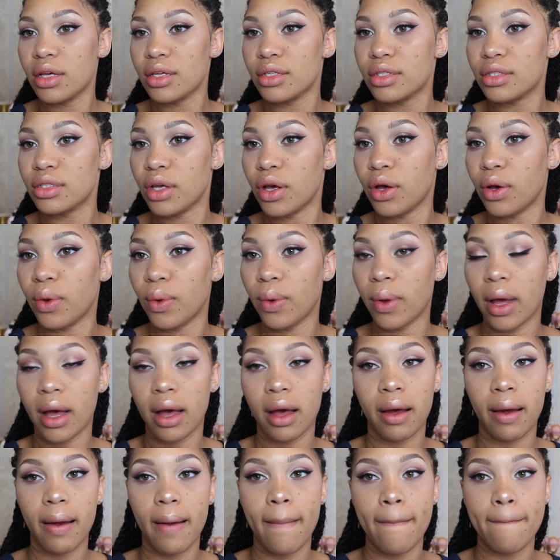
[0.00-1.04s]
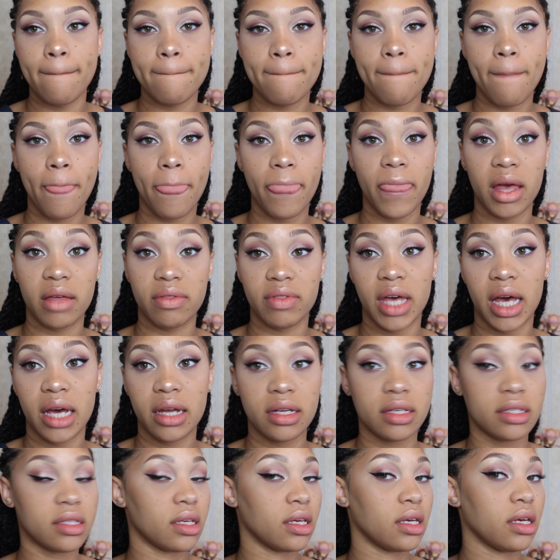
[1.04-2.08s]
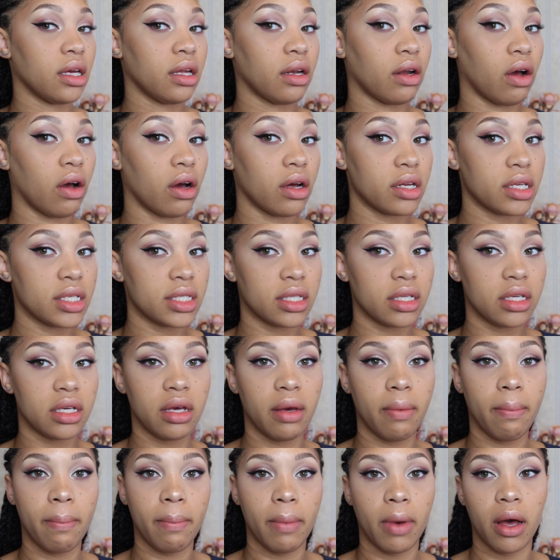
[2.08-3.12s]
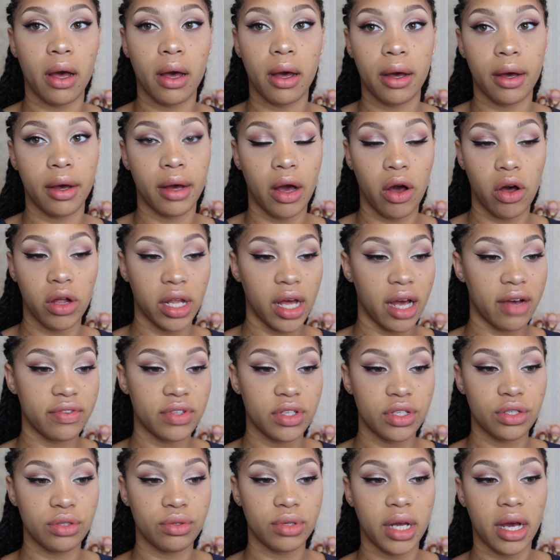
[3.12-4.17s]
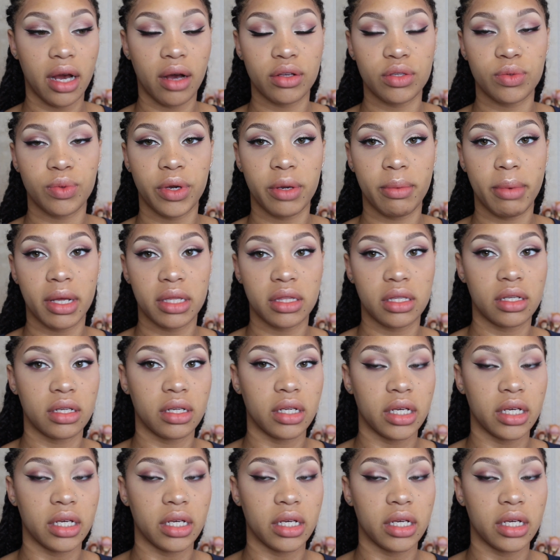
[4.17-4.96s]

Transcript: So that is it, honestly. All I have to do now is worry about the